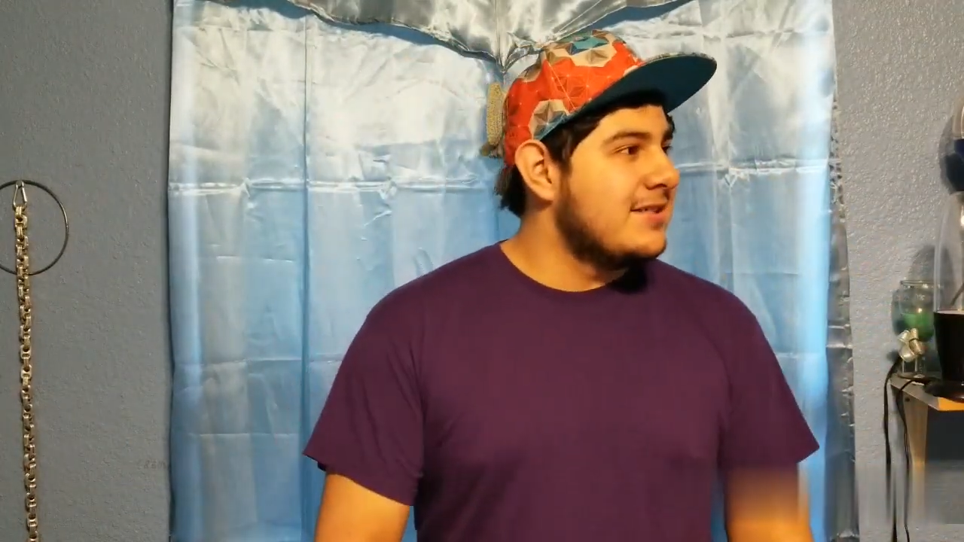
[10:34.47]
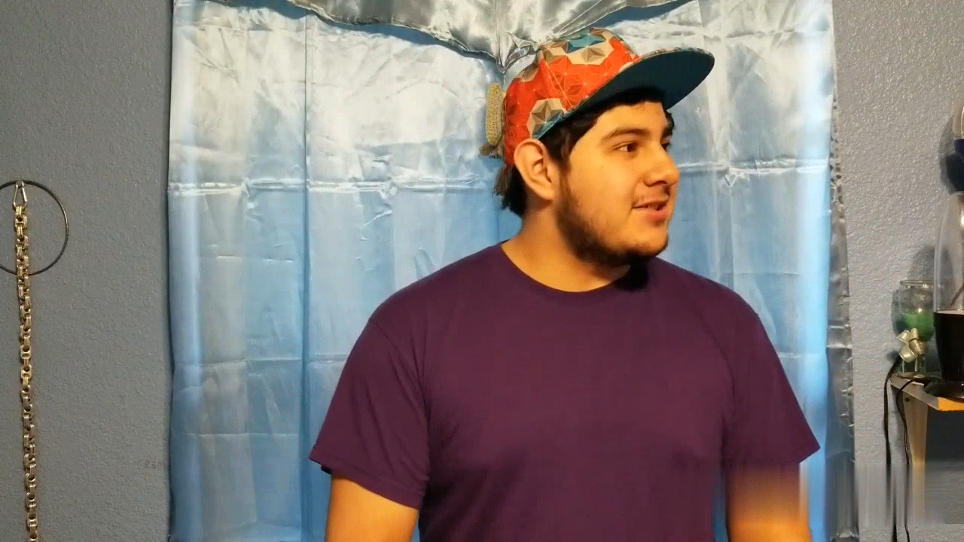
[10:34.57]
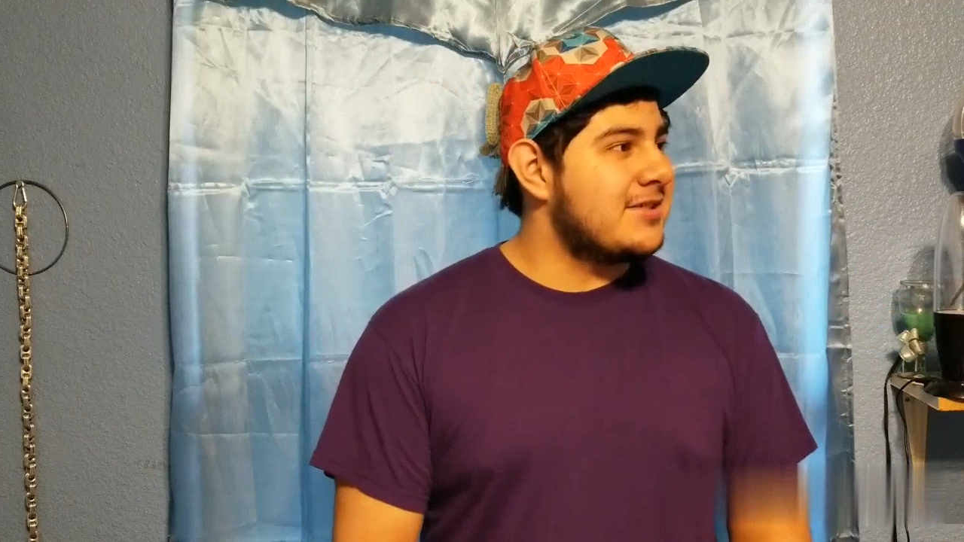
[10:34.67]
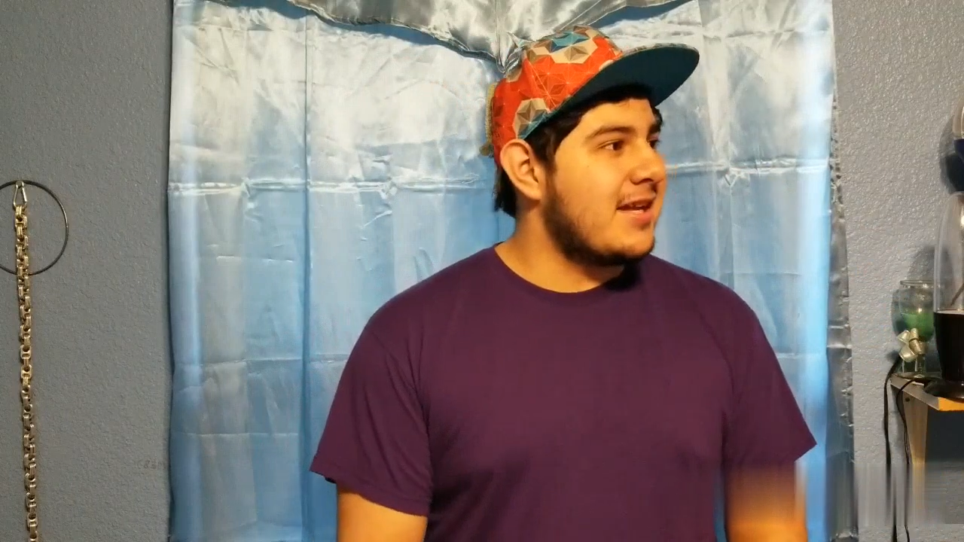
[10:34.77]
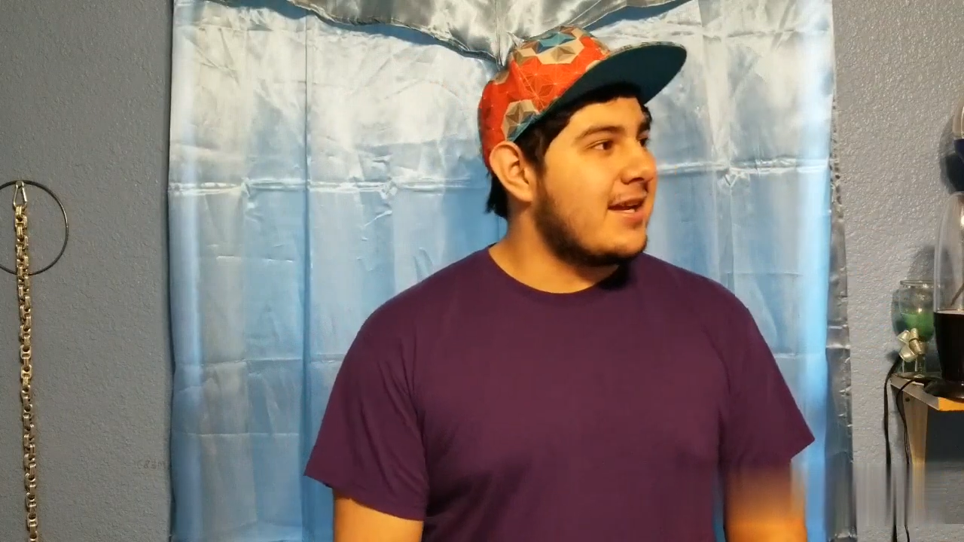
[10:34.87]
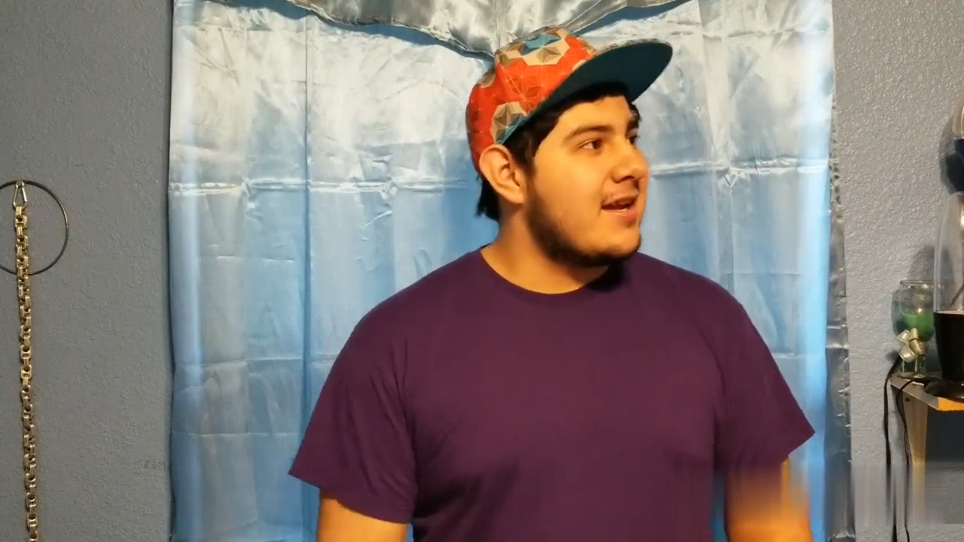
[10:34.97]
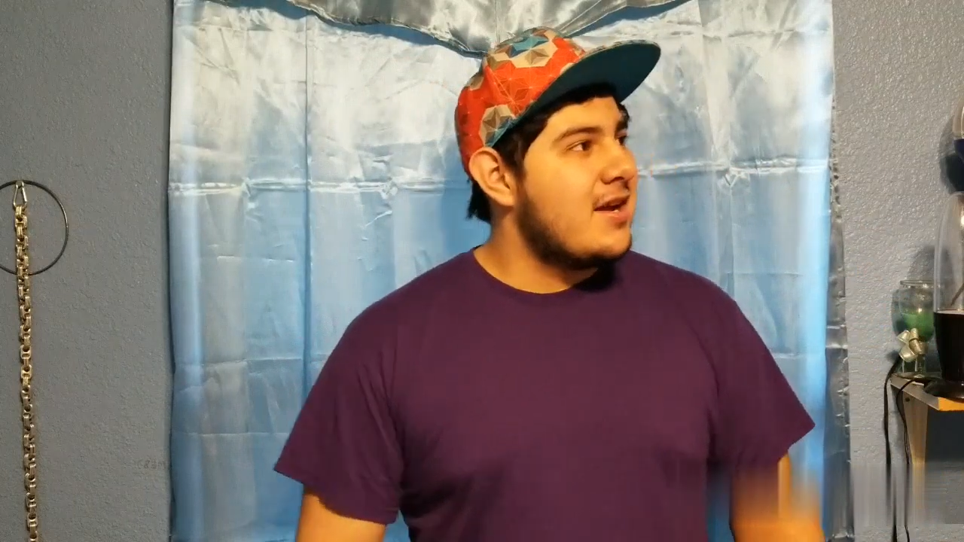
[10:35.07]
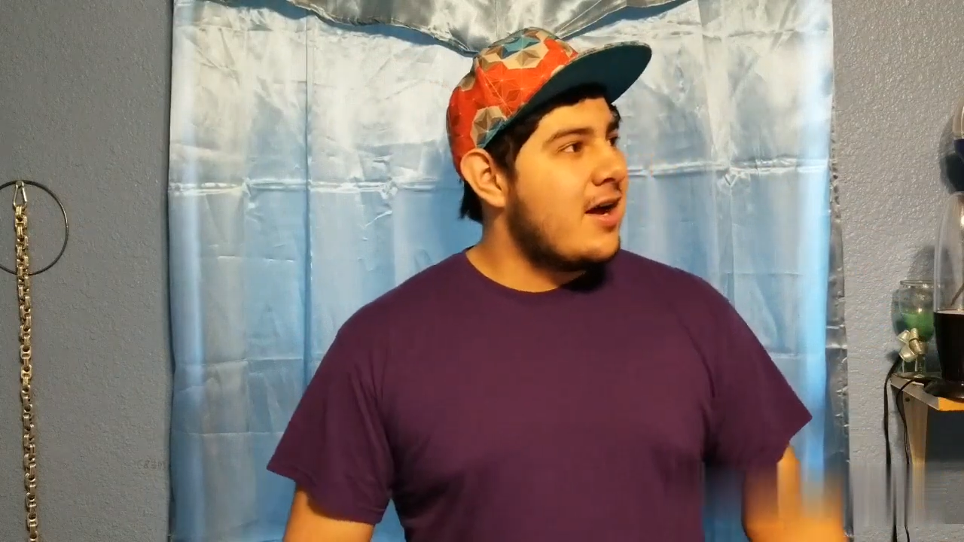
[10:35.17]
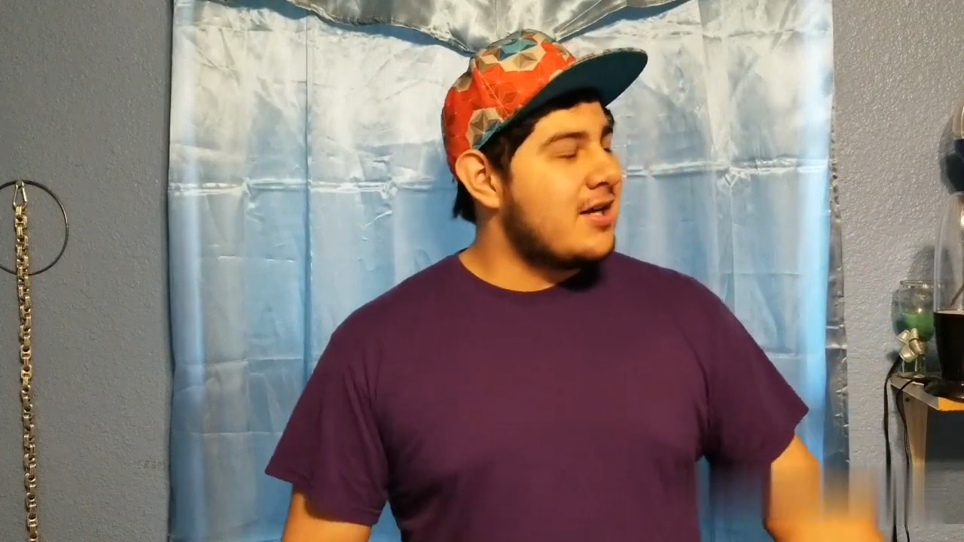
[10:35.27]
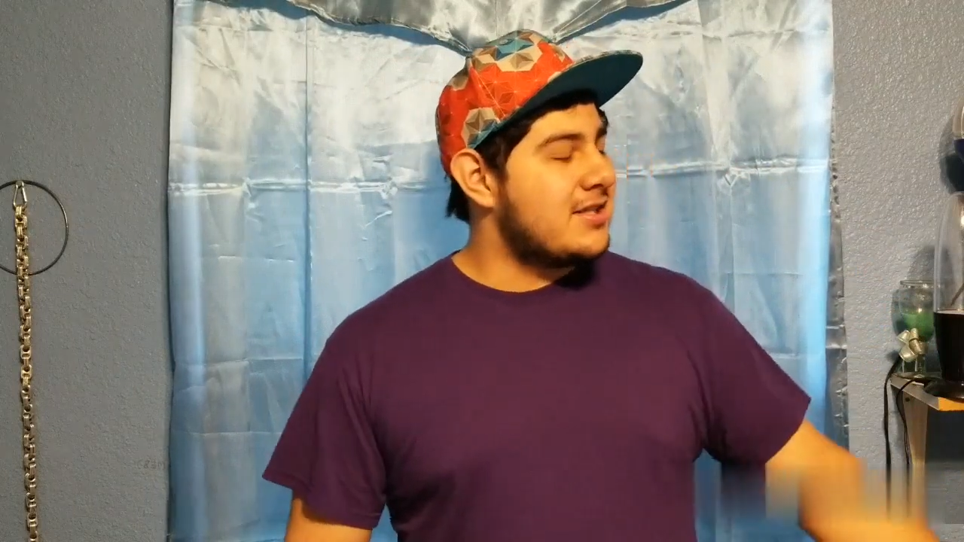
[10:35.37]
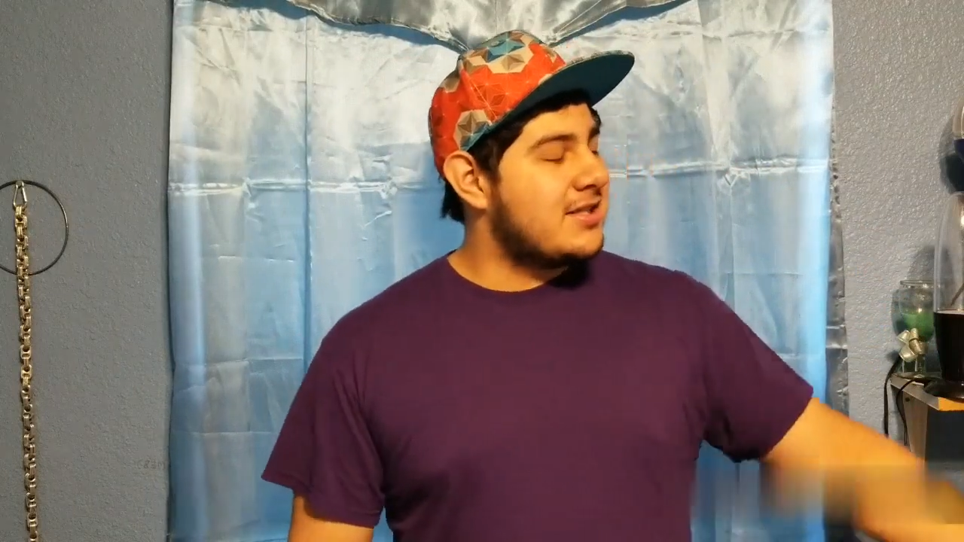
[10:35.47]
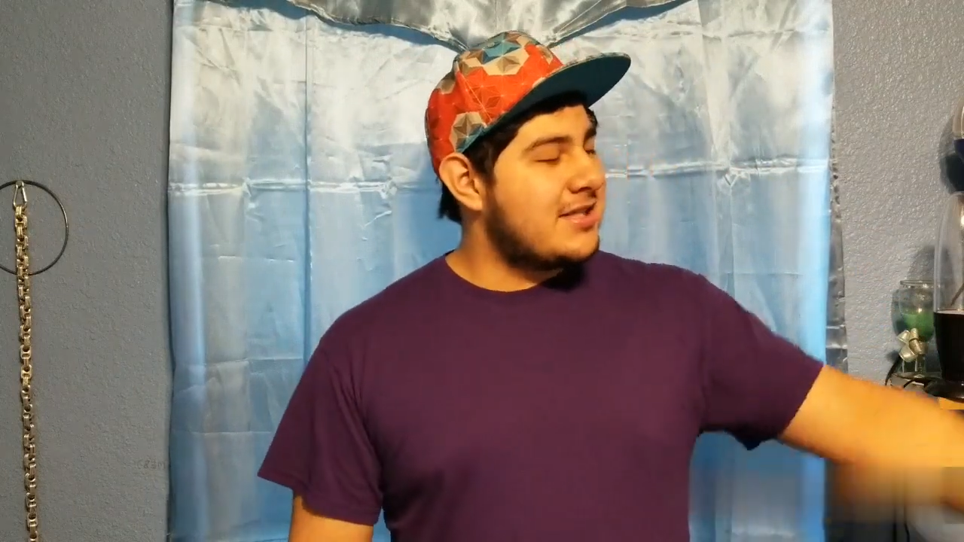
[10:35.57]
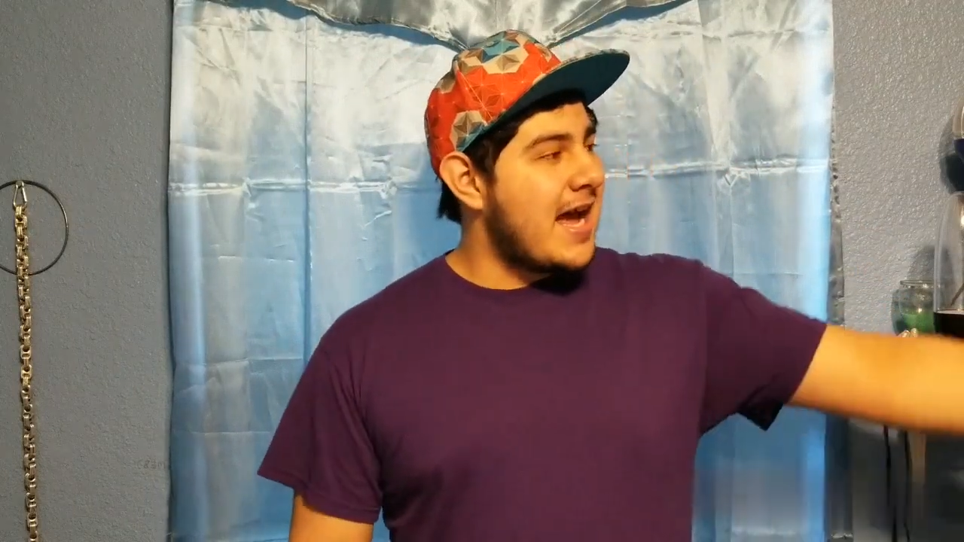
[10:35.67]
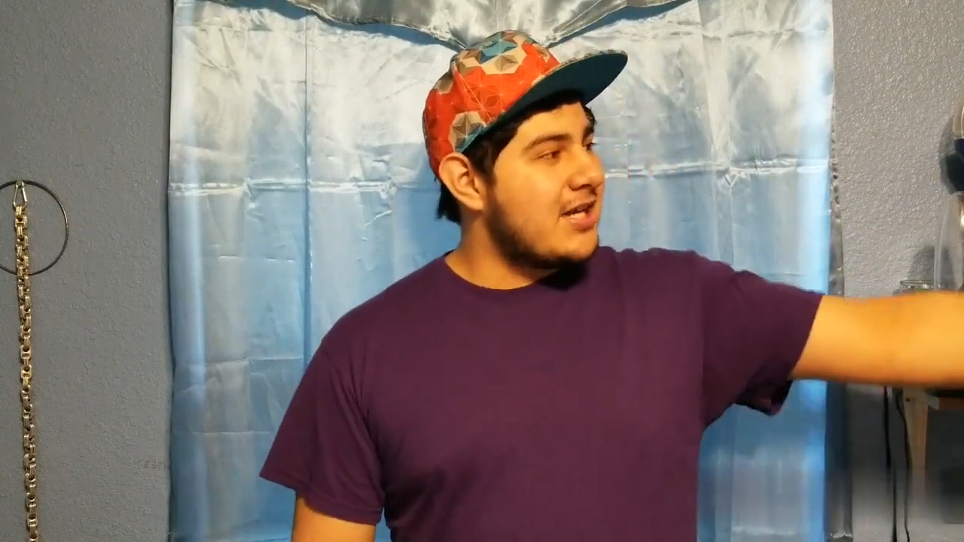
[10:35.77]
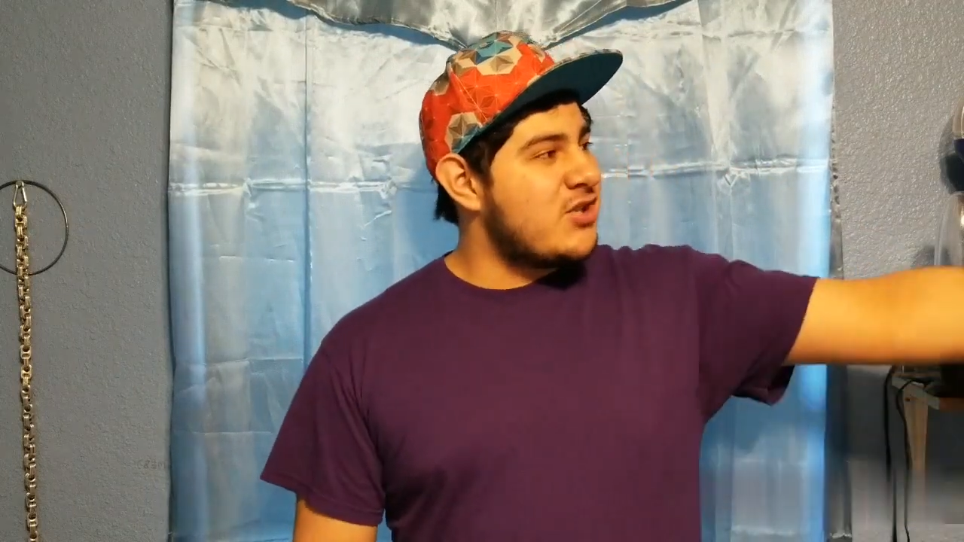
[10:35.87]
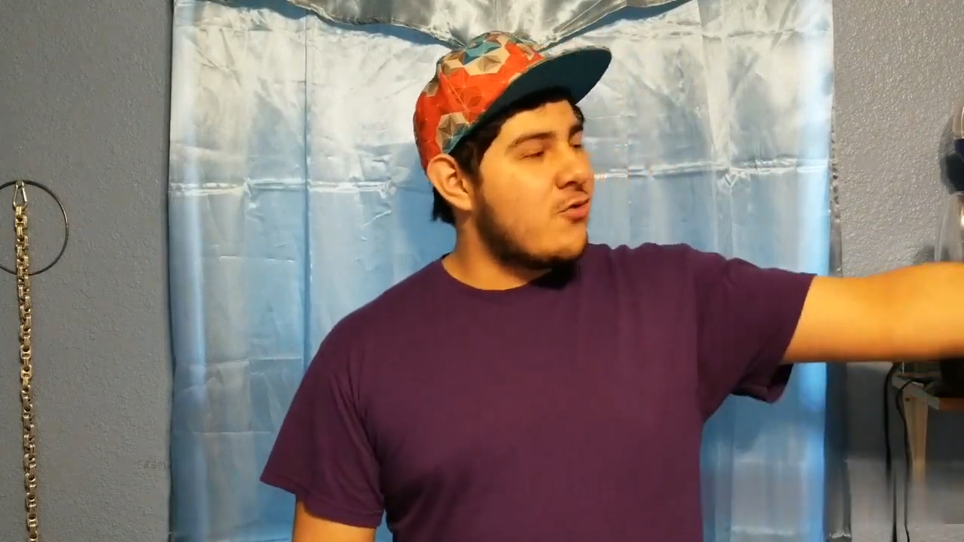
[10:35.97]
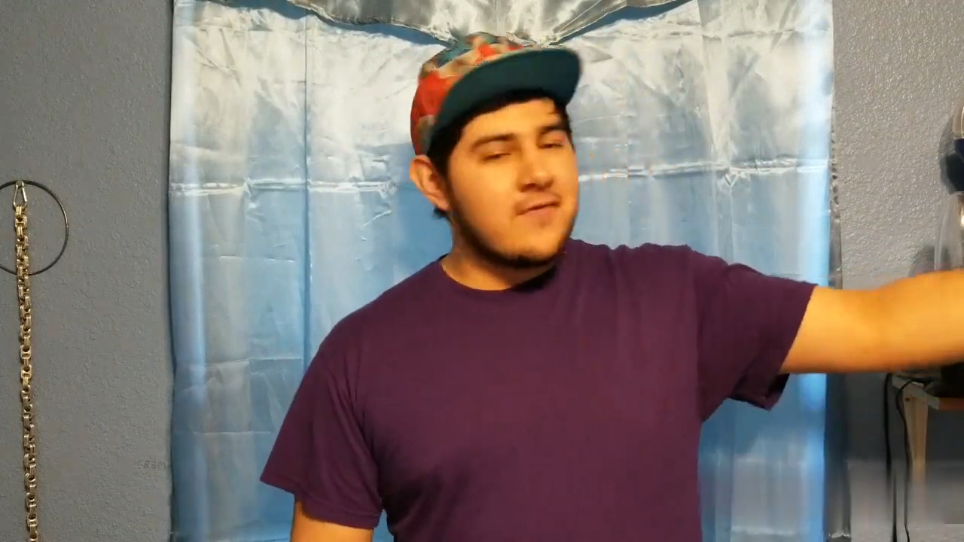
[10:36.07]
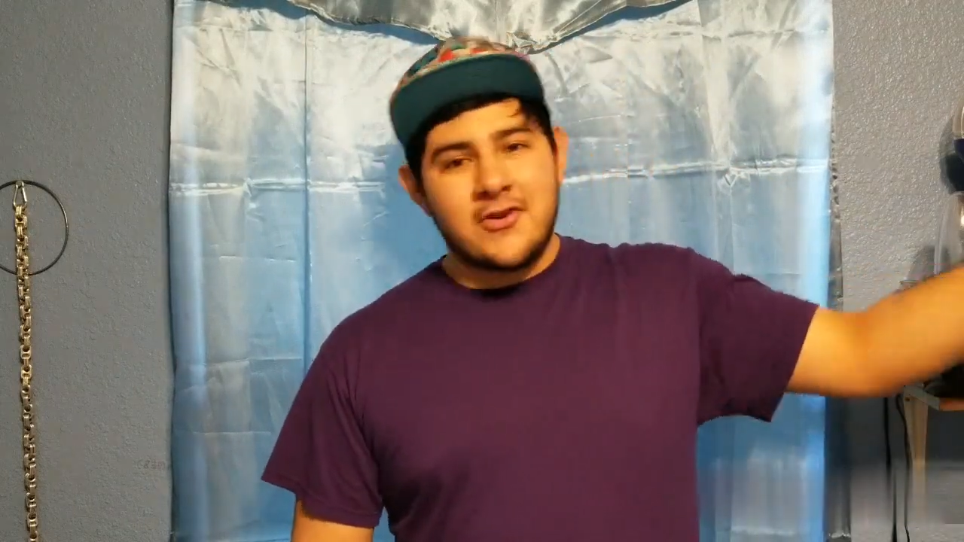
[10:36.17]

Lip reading: just like a statue of